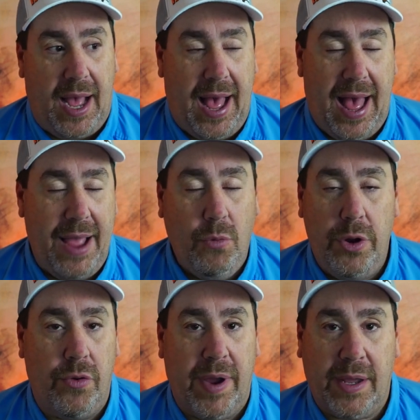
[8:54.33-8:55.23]
I
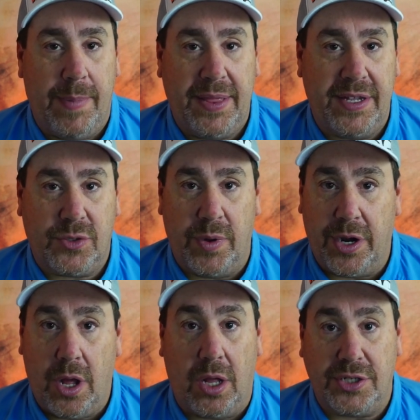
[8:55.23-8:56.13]
wouldn't recommend this one
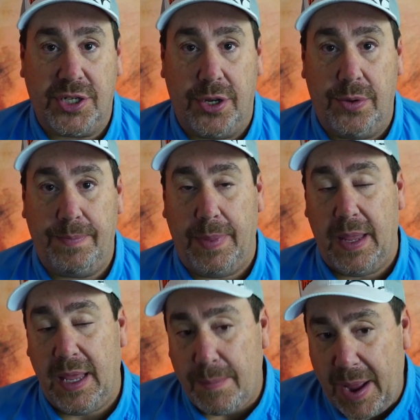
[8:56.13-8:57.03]
at all. So
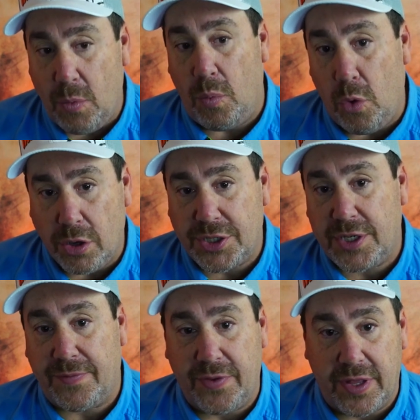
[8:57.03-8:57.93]
in my
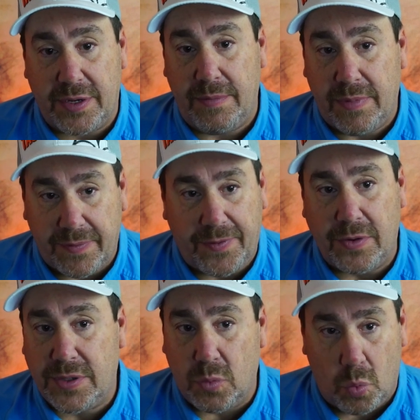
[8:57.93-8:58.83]
worst, for the
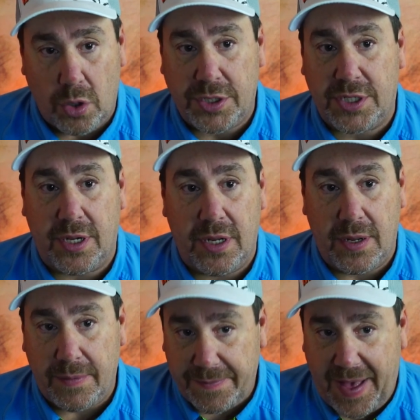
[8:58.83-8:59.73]
first worst
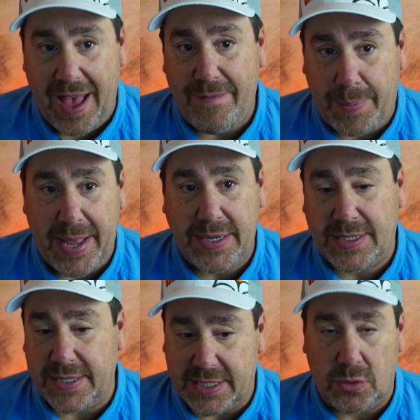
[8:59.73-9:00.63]
5
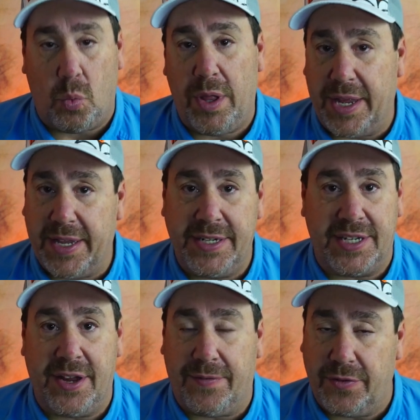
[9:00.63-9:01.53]
baits, this is one that is
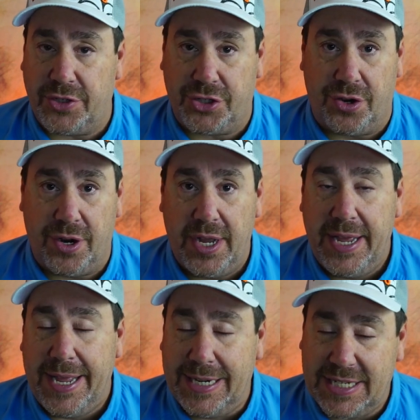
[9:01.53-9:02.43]
in there for sure.
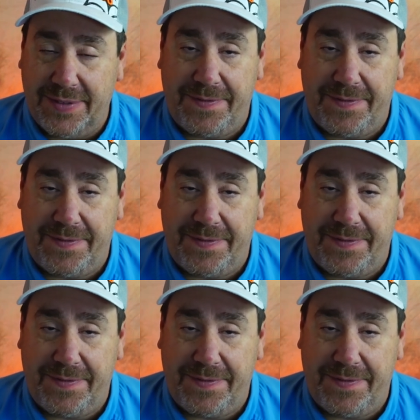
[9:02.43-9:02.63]
It's the